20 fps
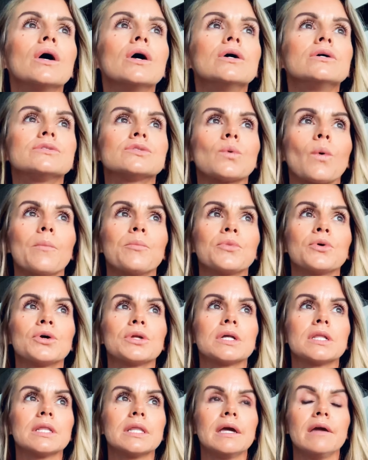So I'm going
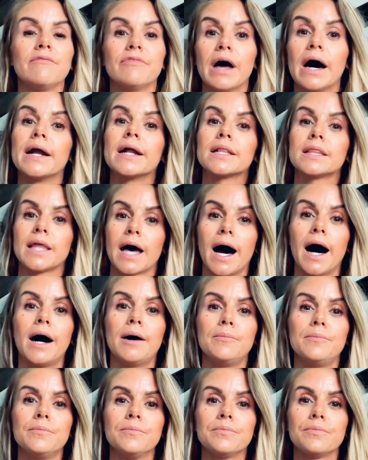to leave that at that.
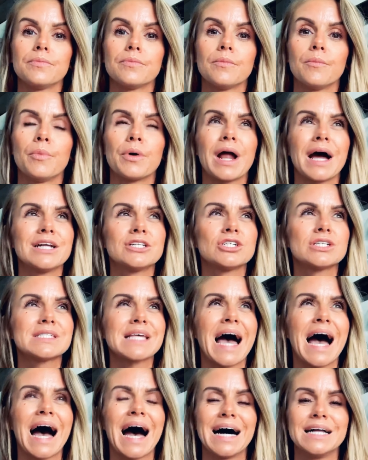But I just
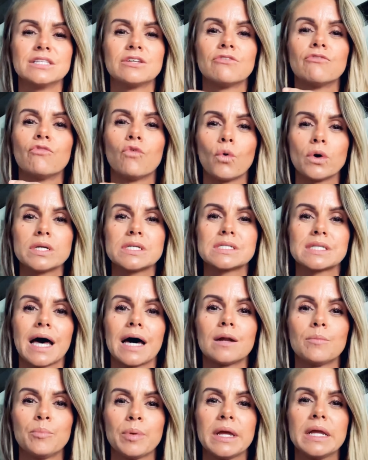had to voice that
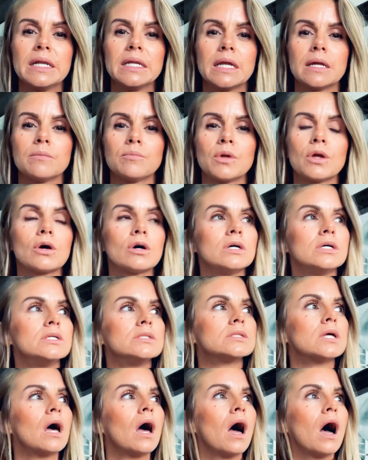opinion
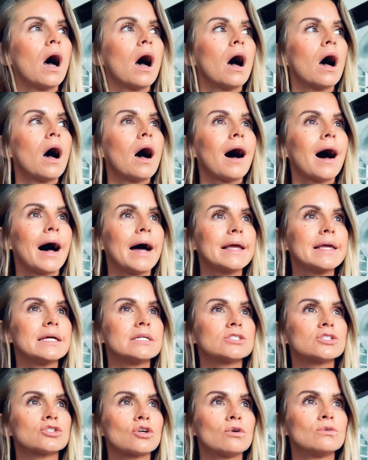because I get
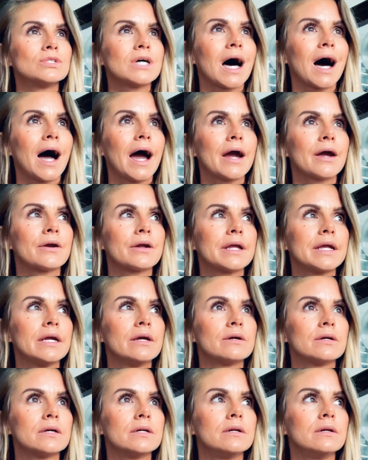so tired of
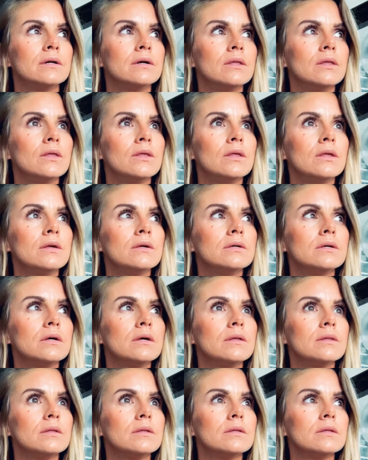hearing
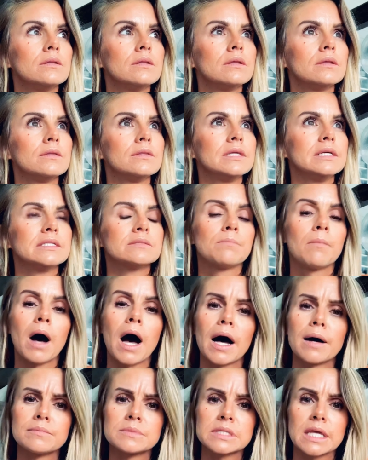these
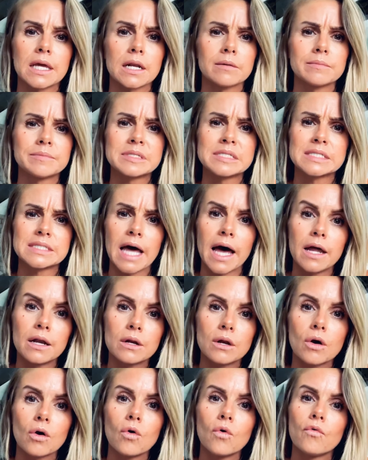moms get upset
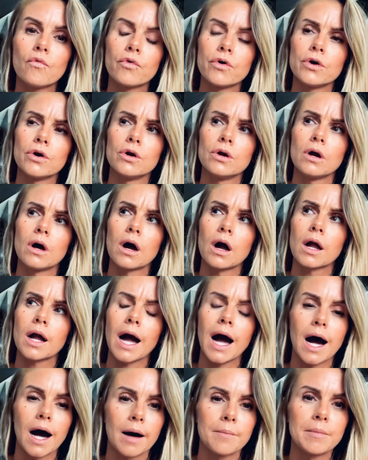over a
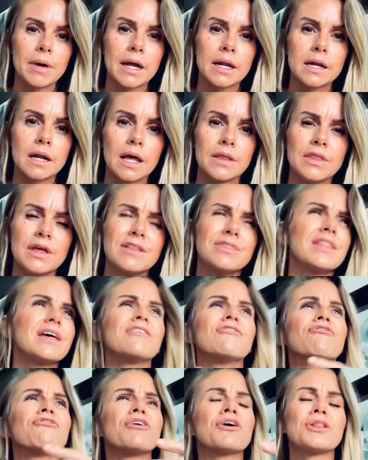comment and then they
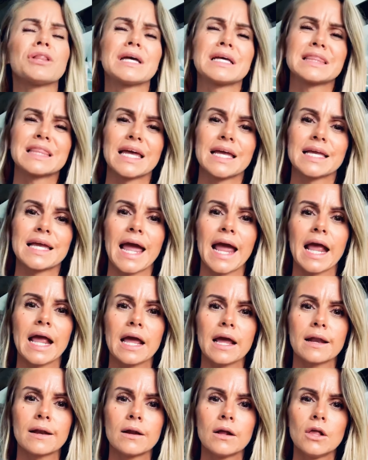feel like they
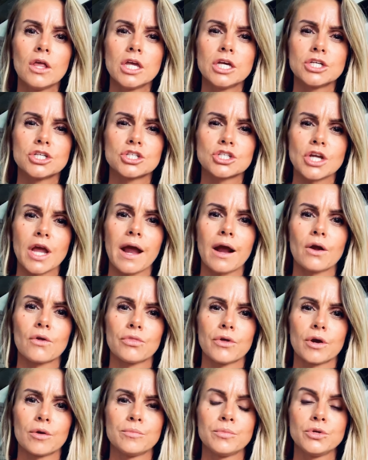can't share
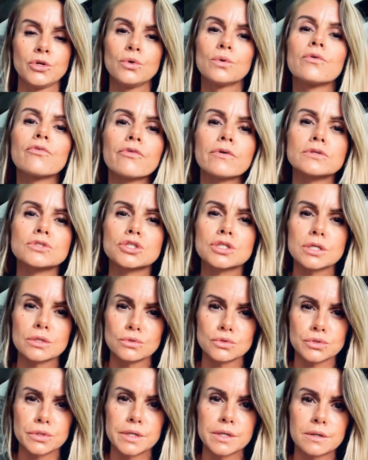their beautiful
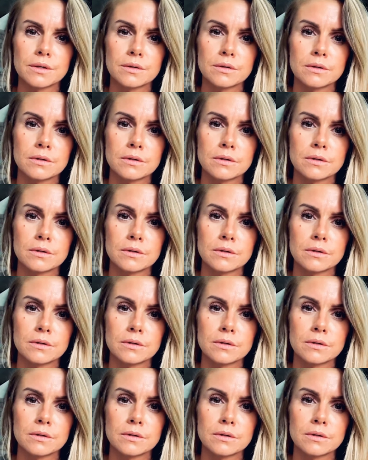children.